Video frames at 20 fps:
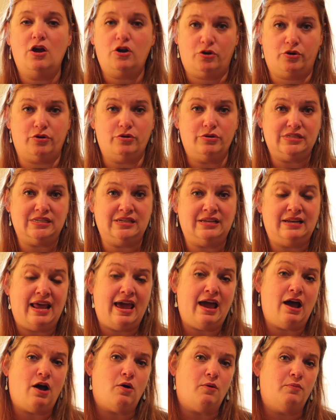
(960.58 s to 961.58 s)
cruising
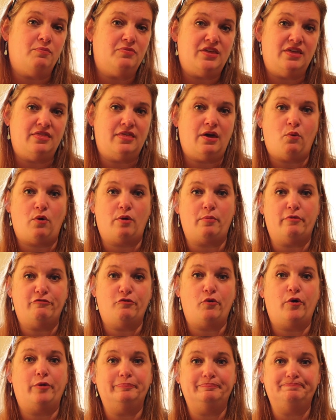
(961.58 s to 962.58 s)
now than they were
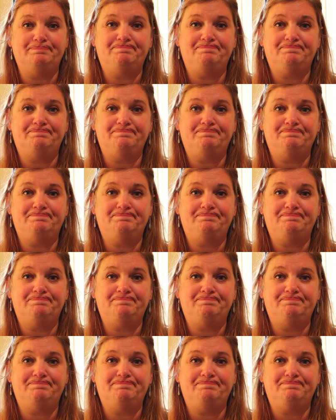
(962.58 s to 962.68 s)
before.